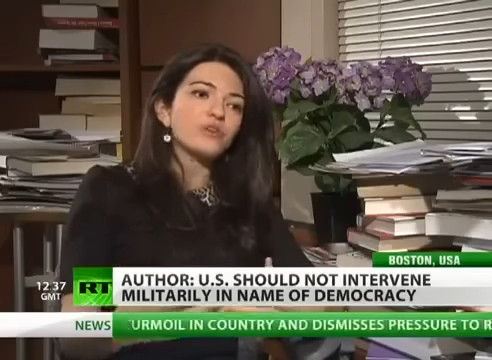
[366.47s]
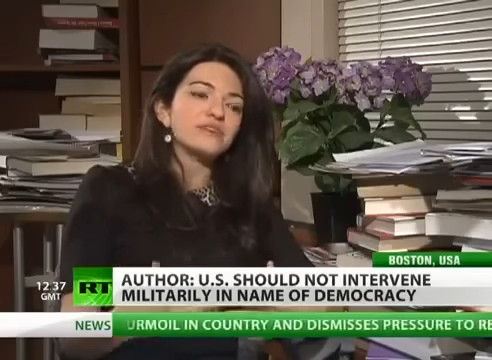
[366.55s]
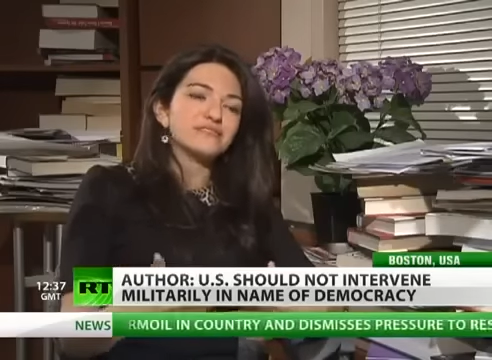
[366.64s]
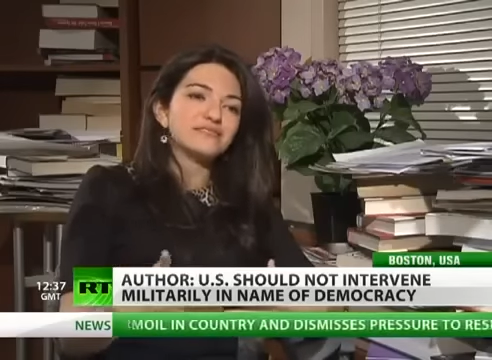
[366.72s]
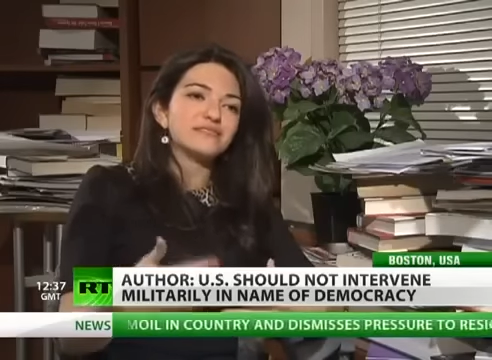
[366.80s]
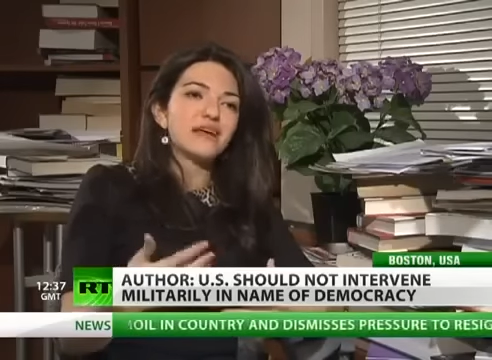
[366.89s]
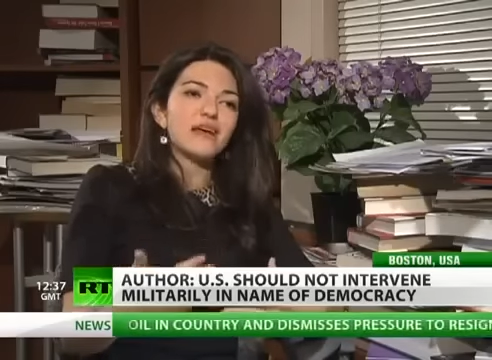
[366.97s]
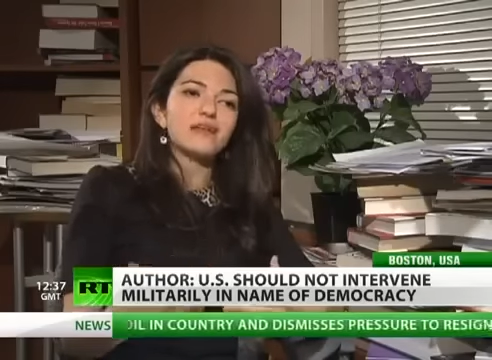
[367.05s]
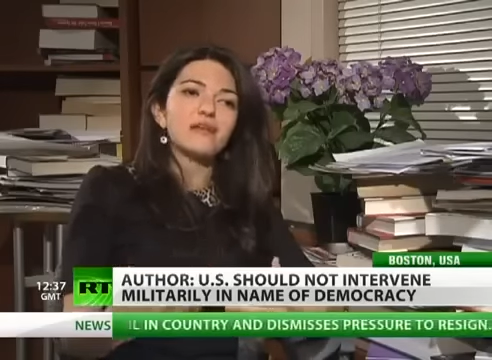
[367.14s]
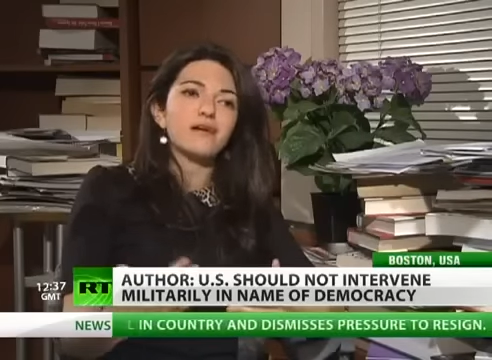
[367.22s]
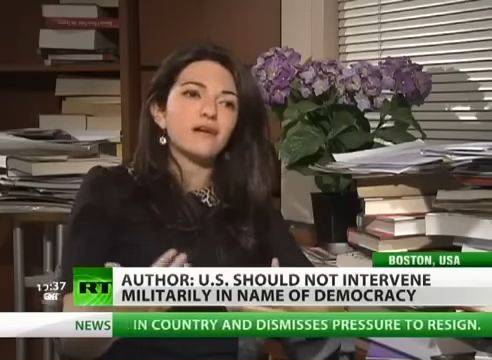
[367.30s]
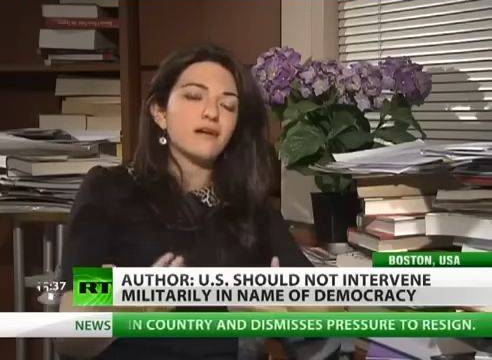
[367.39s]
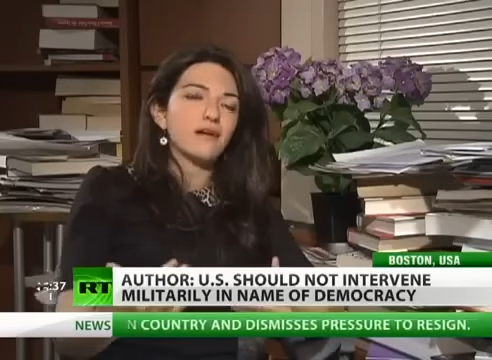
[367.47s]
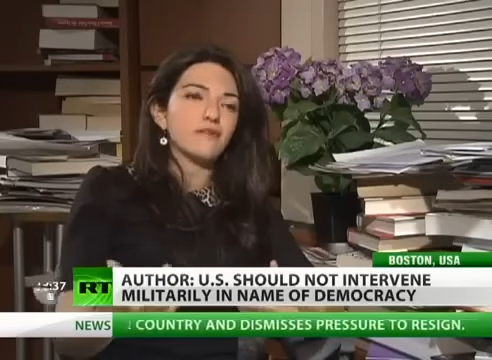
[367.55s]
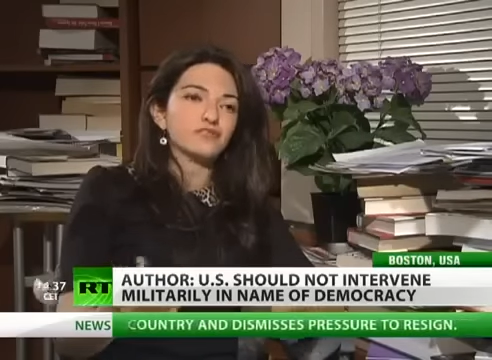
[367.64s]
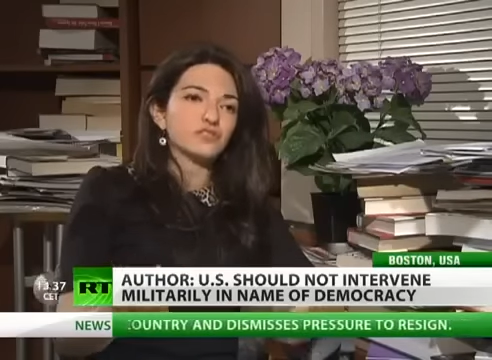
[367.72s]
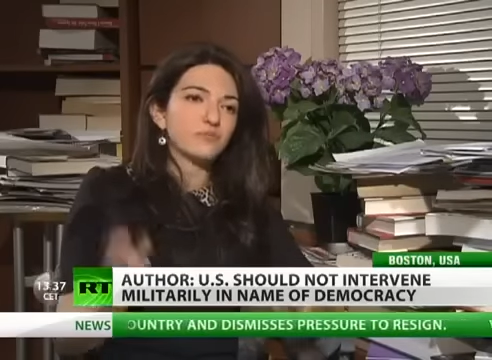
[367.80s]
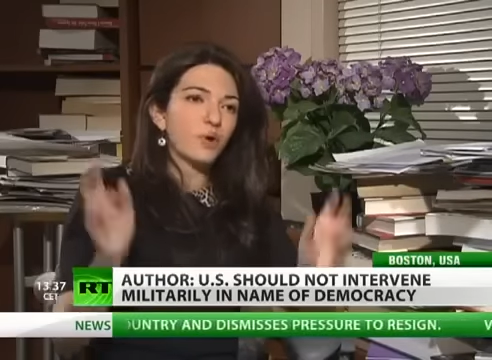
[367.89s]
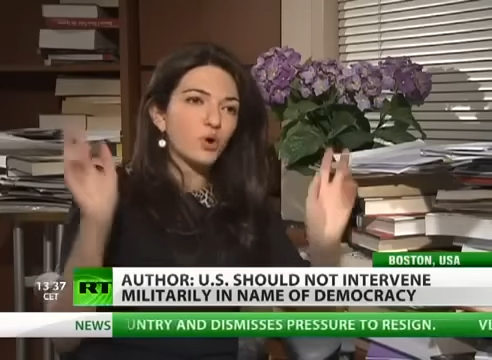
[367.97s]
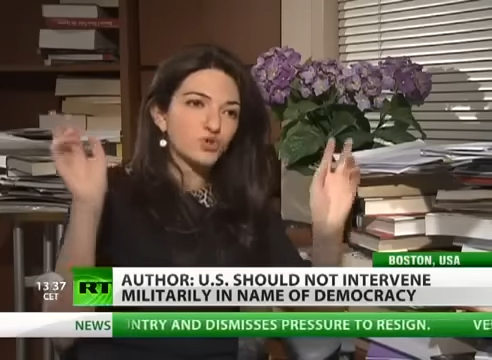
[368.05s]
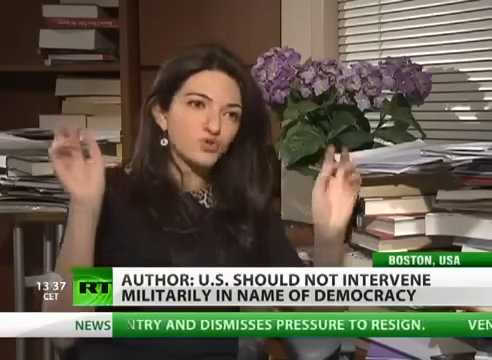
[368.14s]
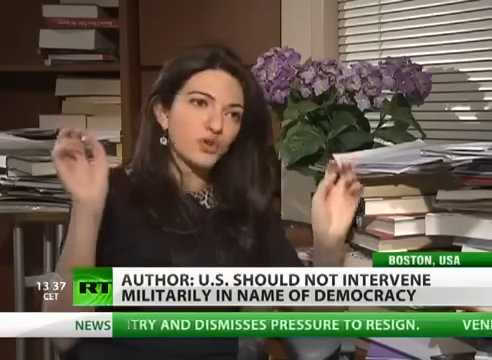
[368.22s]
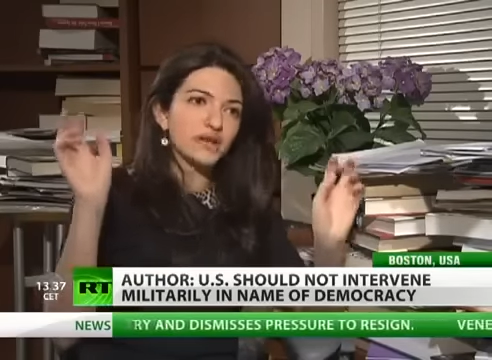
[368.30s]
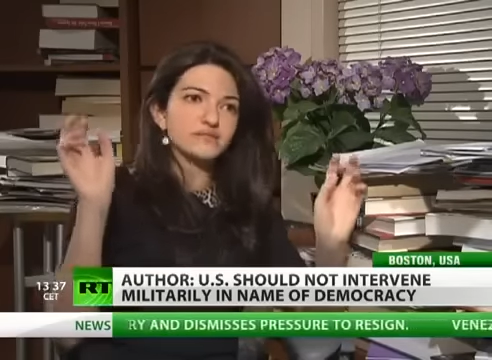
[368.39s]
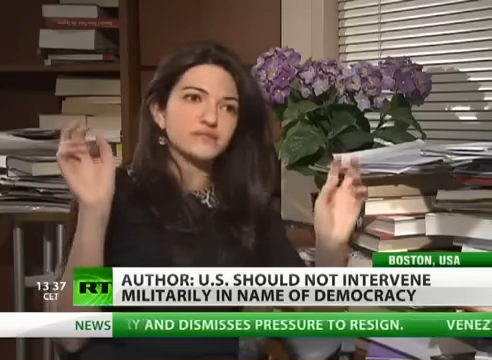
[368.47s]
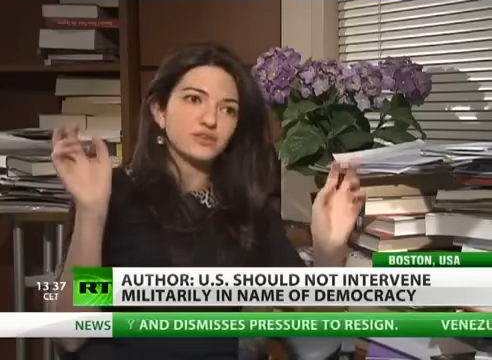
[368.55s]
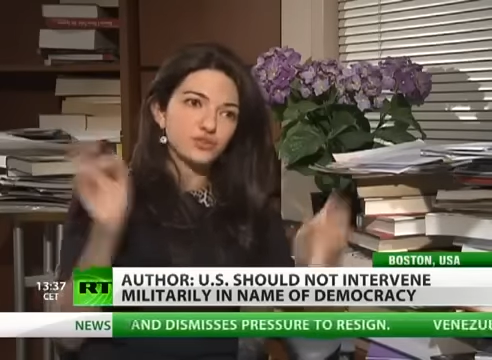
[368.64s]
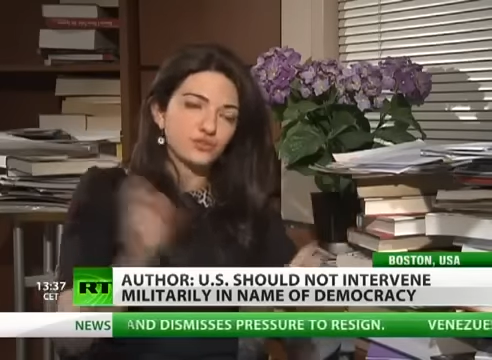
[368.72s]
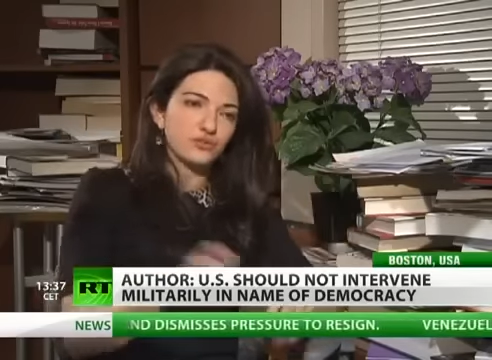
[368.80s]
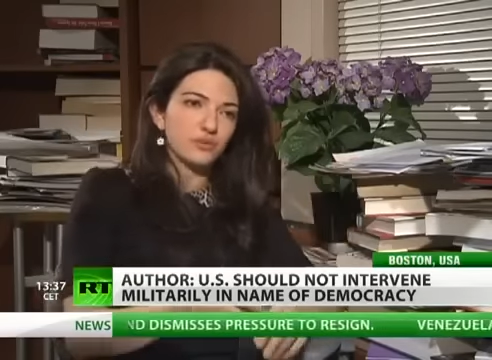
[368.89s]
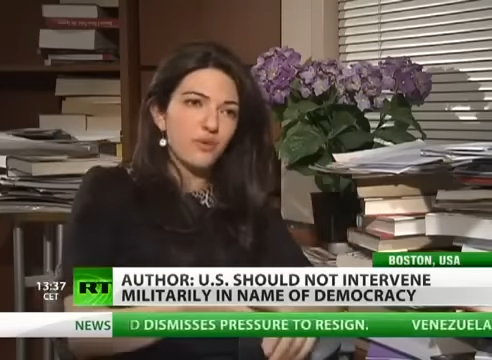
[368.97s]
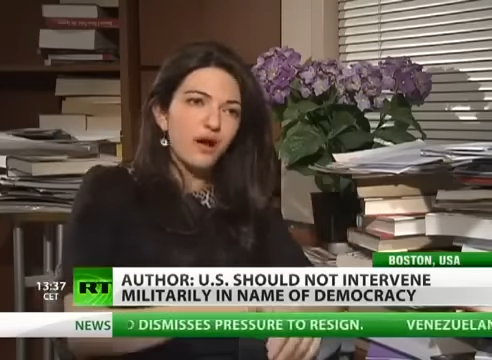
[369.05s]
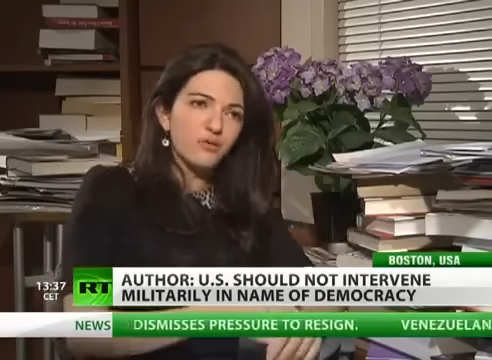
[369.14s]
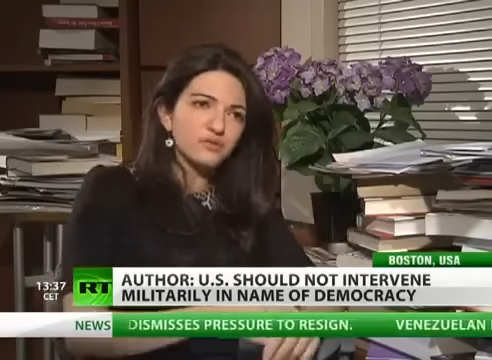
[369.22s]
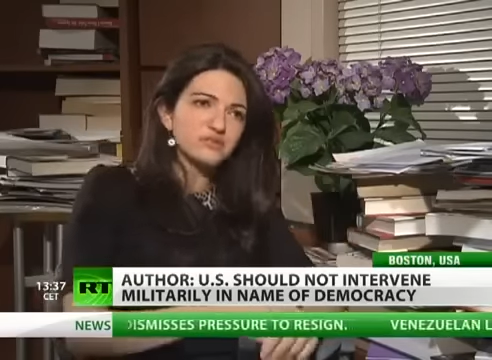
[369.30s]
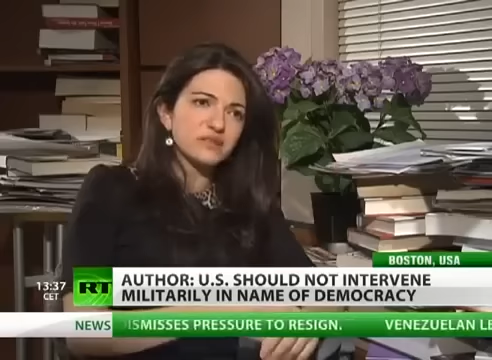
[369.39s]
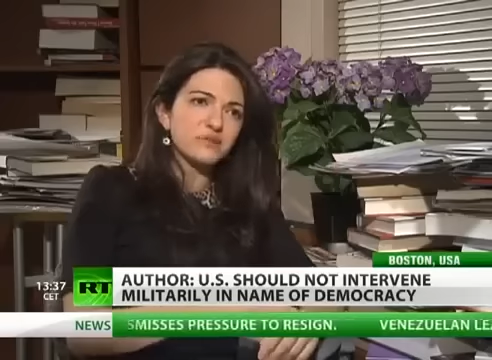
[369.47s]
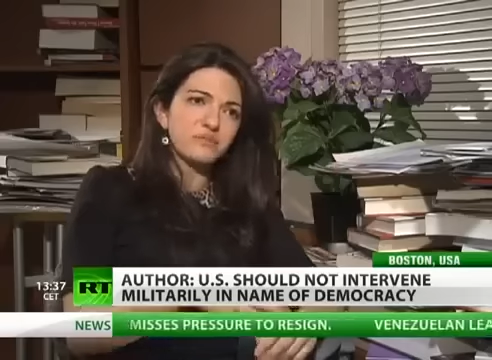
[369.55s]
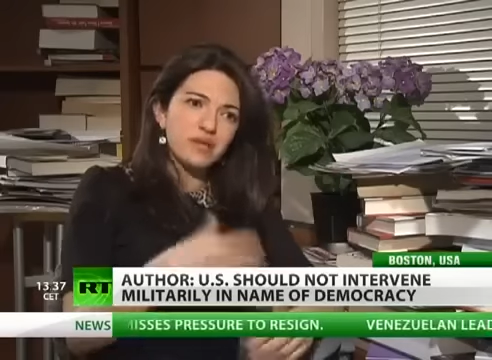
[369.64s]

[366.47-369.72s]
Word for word: instead of a supposed transition to democracy,